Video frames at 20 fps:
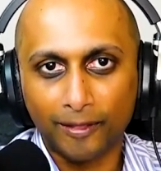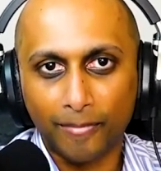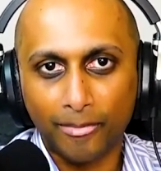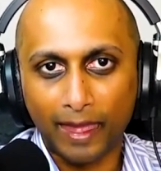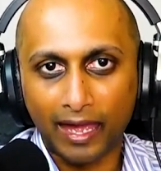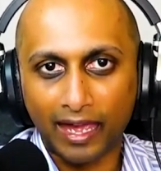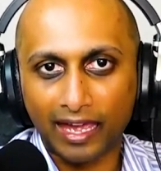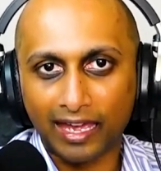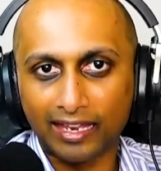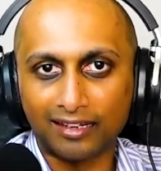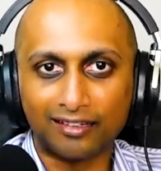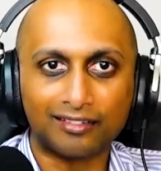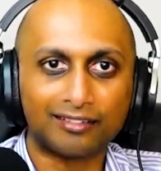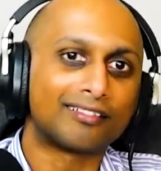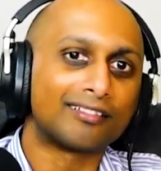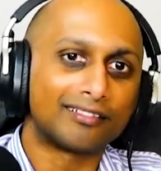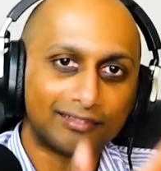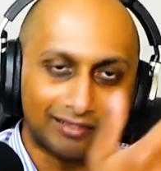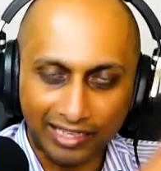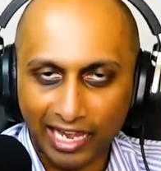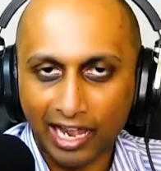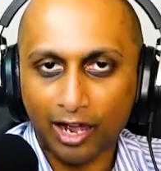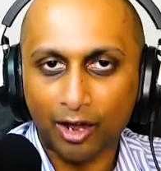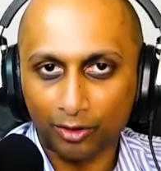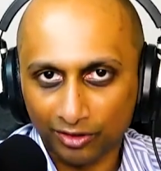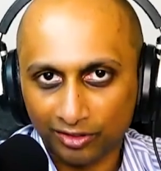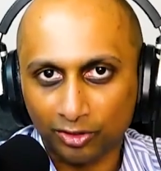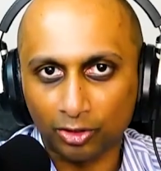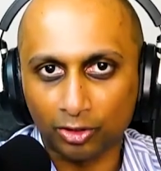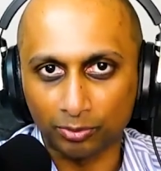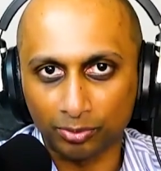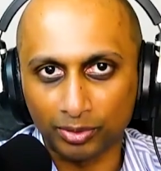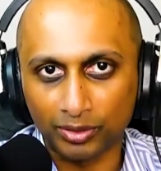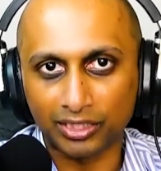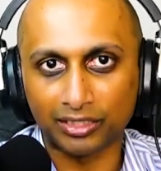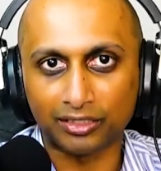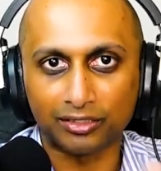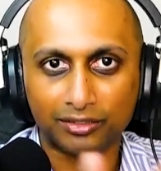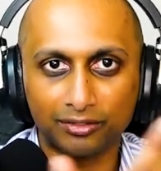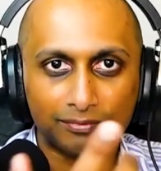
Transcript: and now it's called Blink?